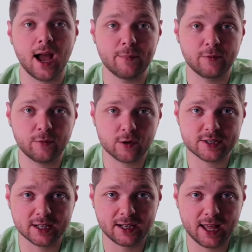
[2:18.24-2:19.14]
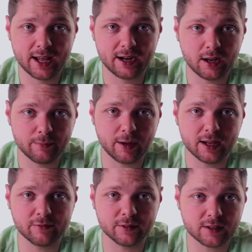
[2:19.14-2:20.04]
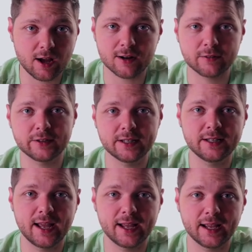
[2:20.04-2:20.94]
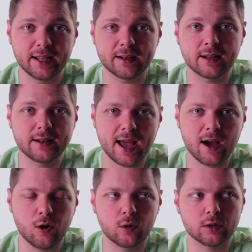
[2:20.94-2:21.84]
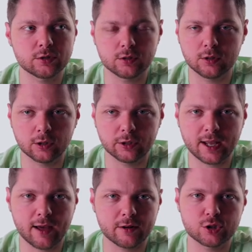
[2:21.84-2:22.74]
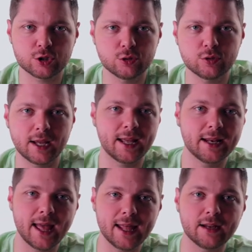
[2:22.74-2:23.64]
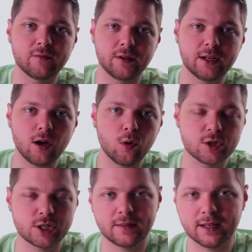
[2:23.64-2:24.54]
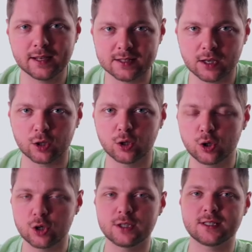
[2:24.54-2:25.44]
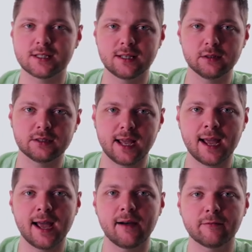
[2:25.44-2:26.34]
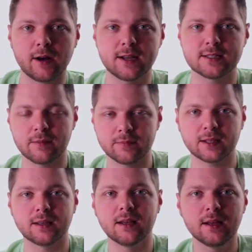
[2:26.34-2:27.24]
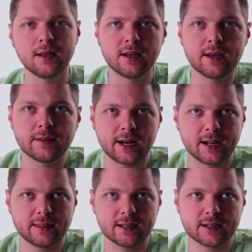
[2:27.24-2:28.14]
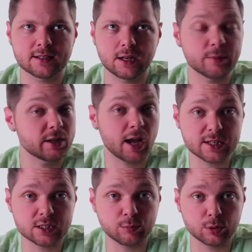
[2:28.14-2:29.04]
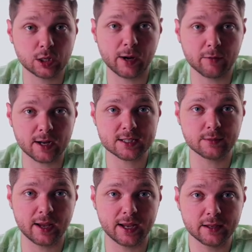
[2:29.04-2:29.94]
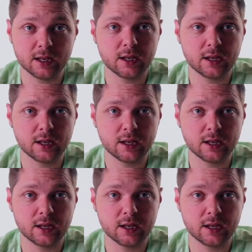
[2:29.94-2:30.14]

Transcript: I've been focusing a lot on my photography and now learning how to shoot and edit video, which I think is a good skill to have, right? Something that I think is going to be nice to put on my resume